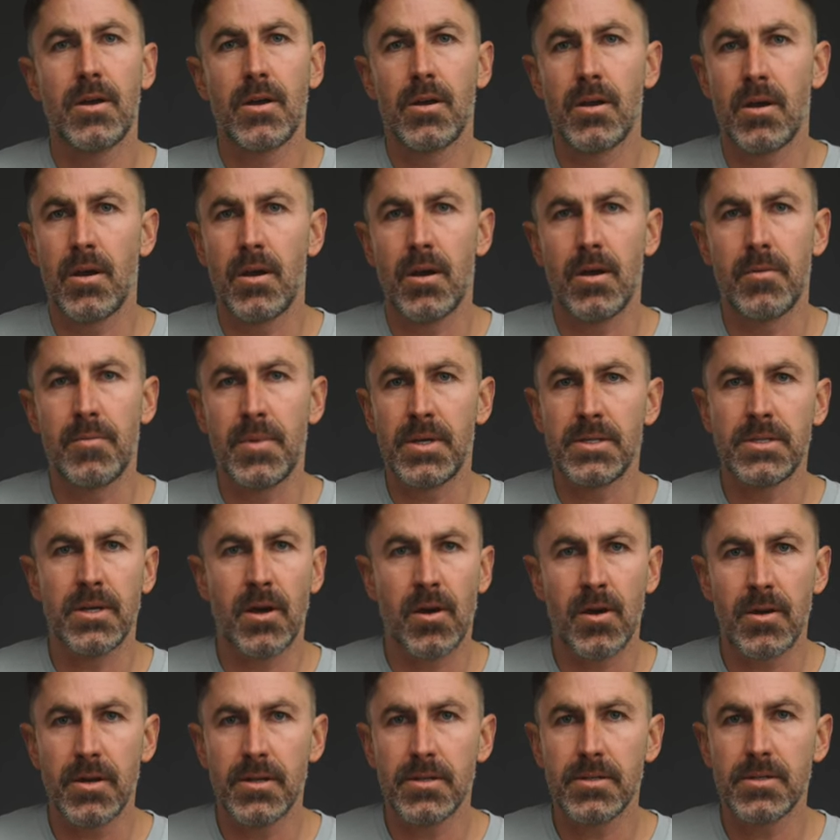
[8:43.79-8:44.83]
amazing
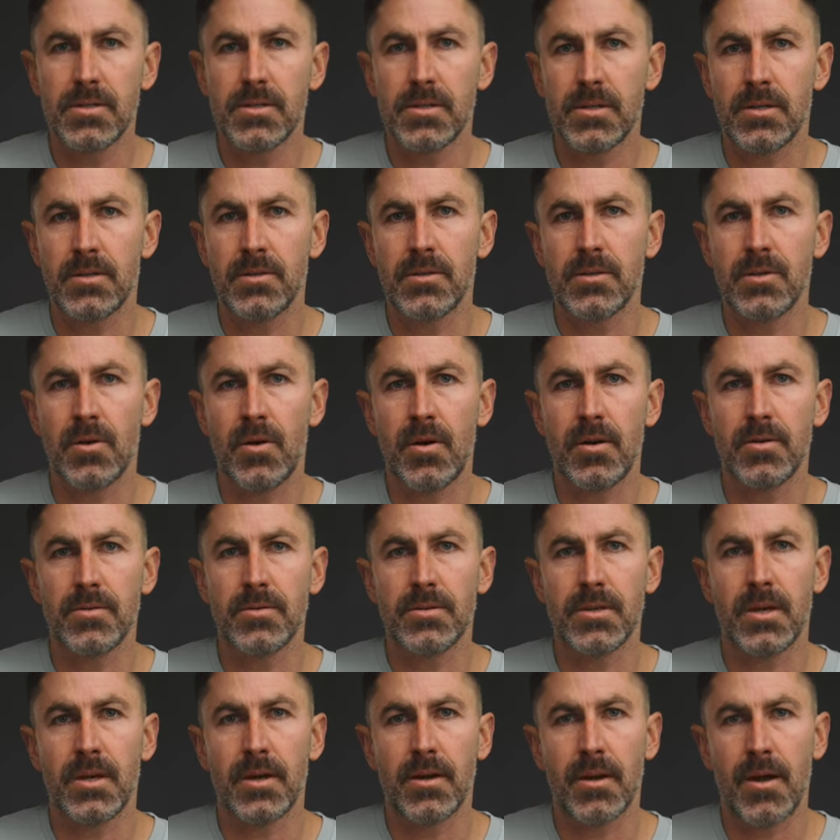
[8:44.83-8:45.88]
artist. And so I
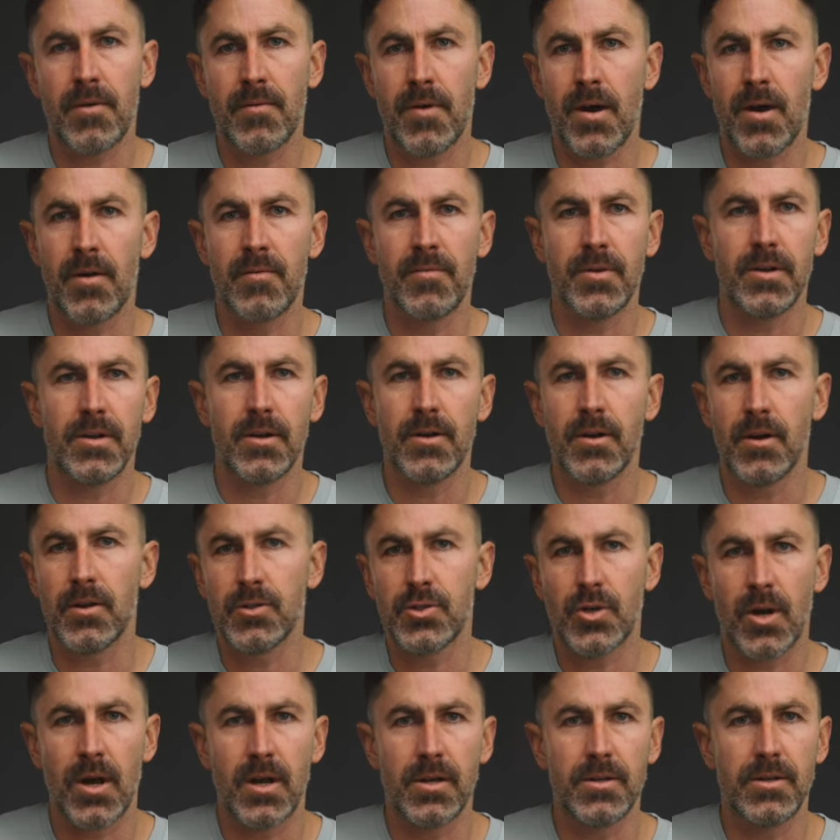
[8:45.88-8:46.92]
was like, every year I'll
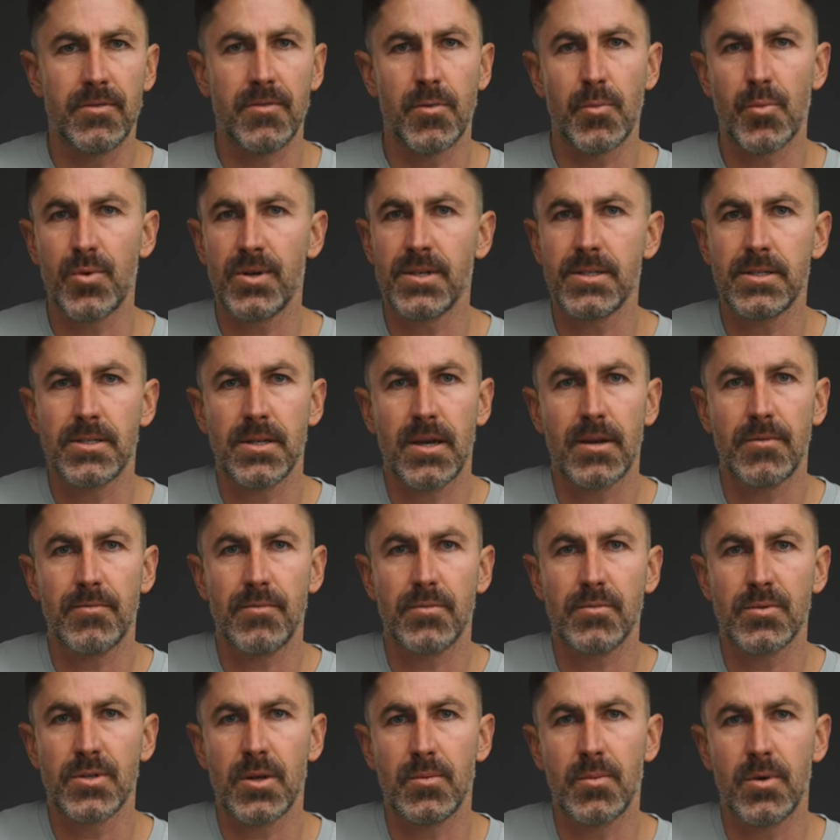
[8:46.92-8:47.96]
try a different preset
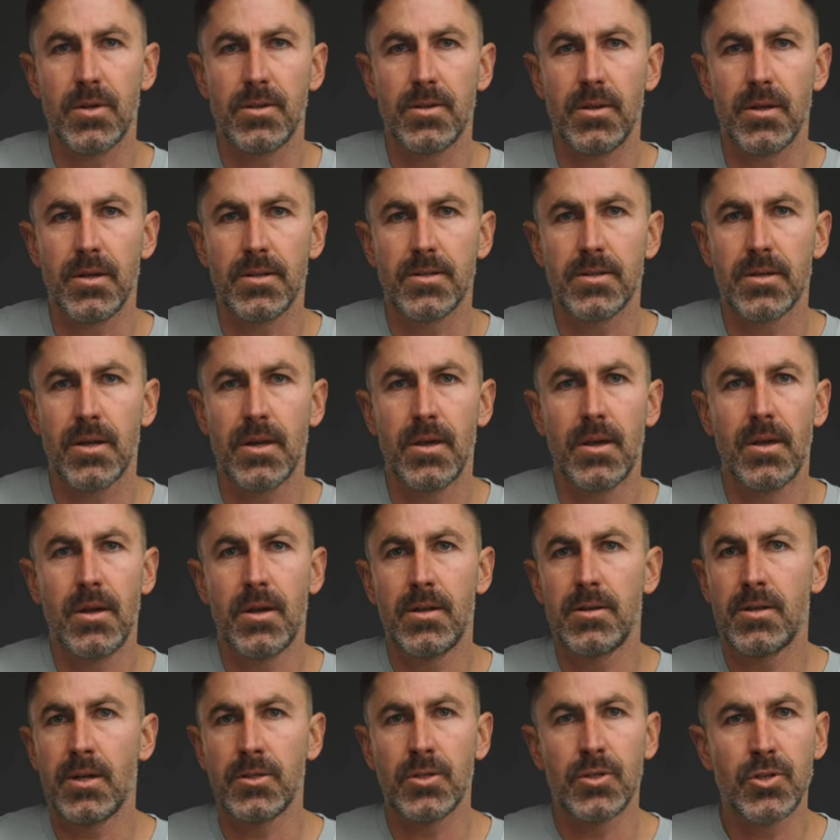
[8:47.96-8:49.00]
from someone that
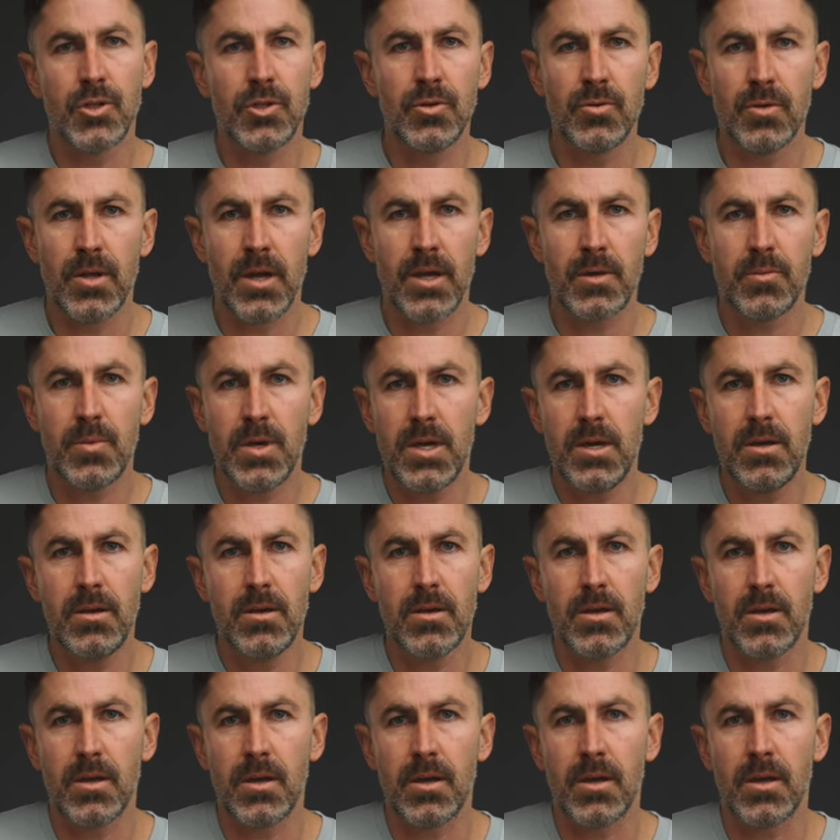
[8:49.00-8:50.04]
doesn't shoot like me
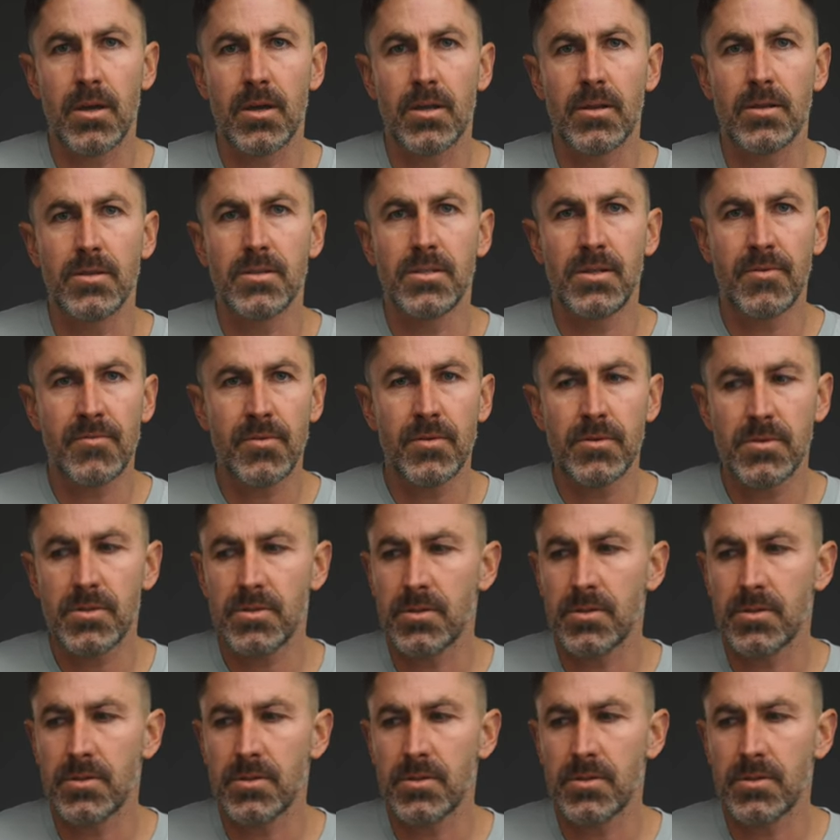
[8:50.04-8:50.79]
and is different.